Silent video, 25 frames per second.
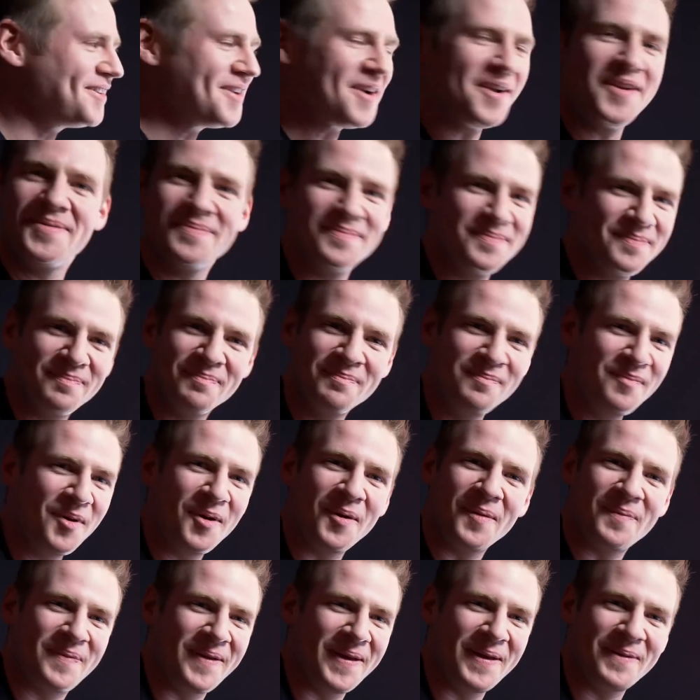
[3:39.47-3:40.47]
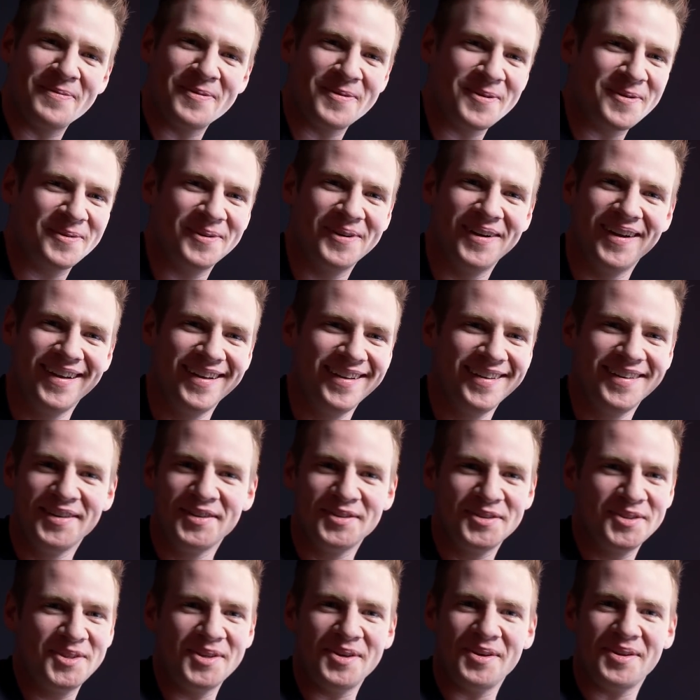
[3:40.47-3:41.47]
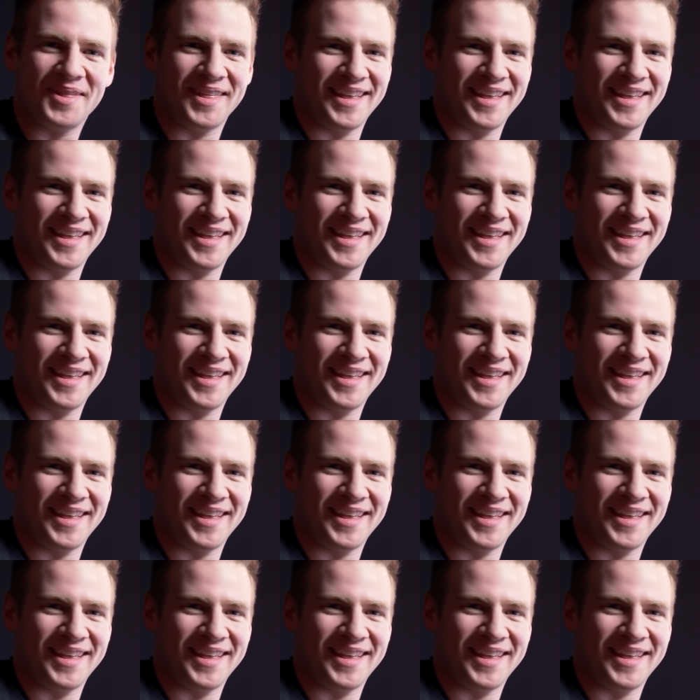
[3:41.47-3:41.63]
don't more people do